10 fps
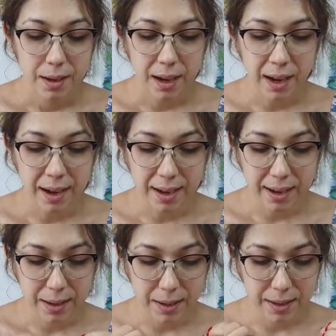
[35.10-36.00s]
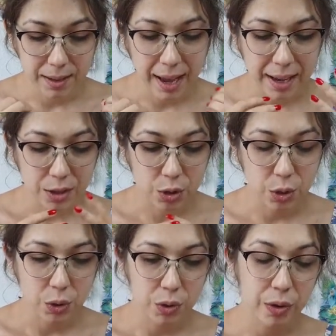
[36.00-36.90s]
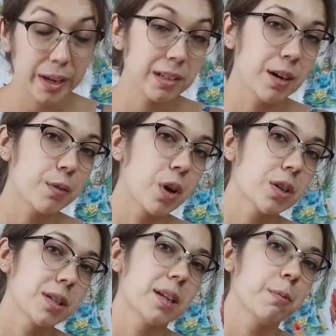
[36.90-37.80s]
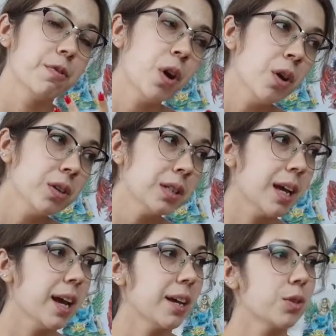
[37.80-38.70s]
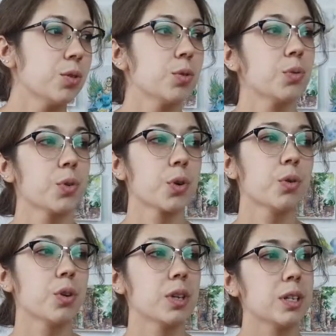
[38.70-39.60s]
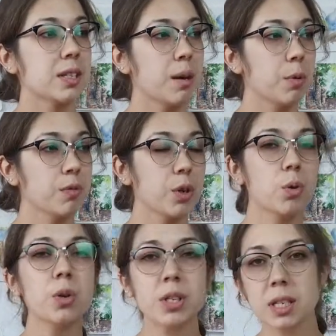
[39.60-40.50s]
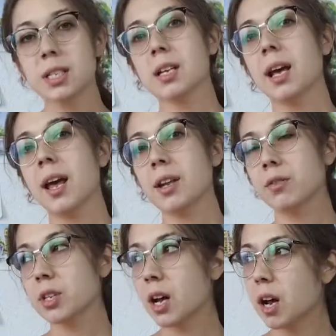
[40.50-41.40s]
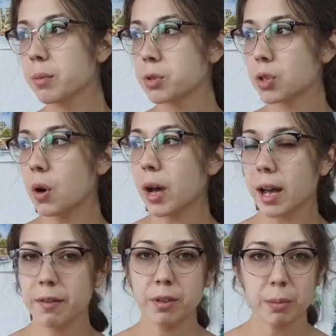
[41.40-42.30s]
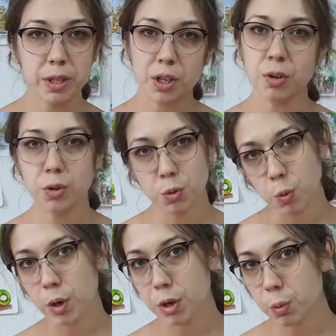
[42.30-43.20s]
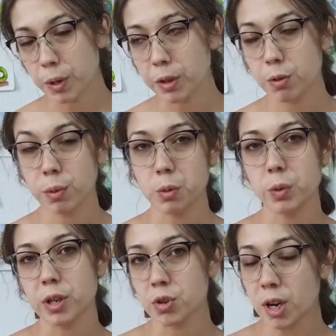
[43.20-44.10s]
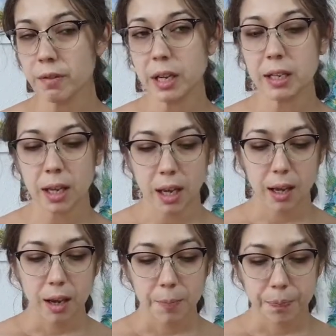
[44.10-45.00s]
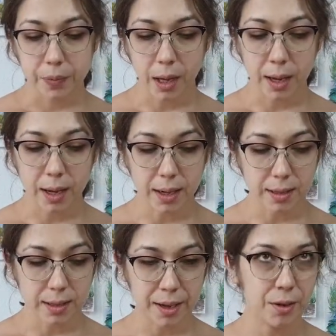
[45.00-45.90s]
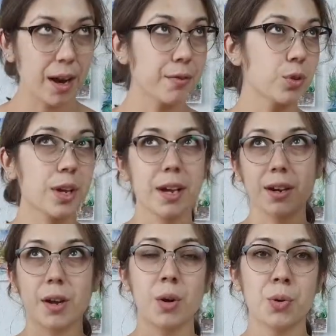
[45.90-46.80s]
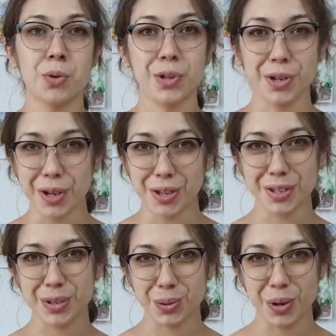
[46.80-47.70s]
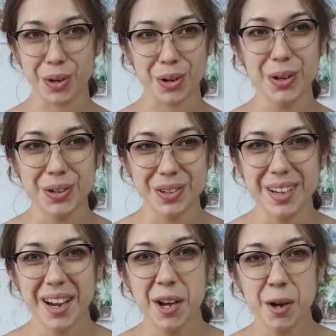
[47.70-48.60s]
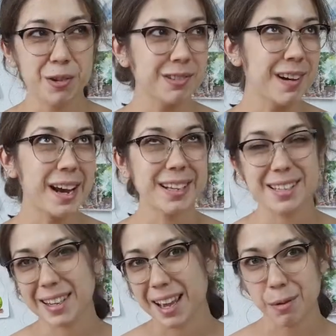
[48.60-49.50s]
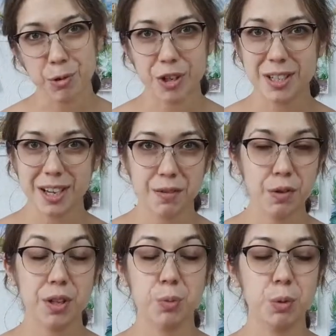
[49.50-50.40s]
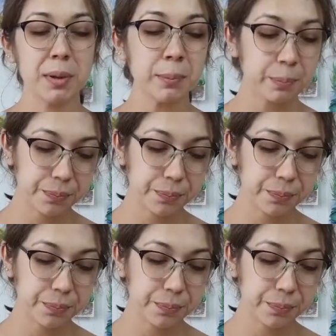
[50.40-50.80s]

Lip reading: I had to create a lot of content up front. I had to record some of the courses ahead of time, so I have the material to work with when we are traveling, and I don't have to carry all the studio lights and cameras and everything with me.